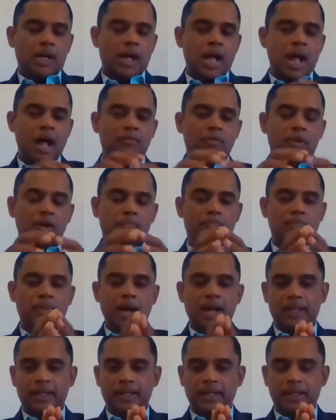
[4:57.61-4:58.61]
our
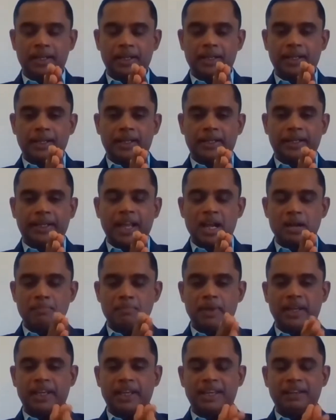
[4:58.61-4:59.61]
mind can
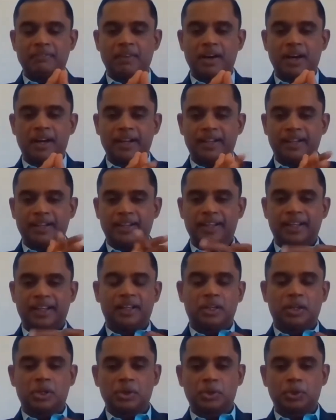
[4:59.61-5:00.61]
be divided
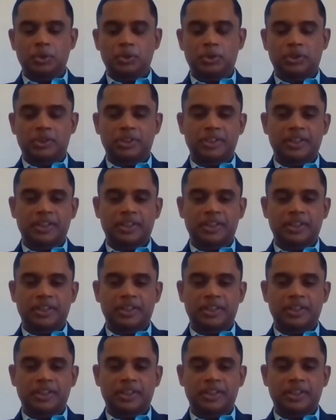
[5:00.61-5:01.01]
into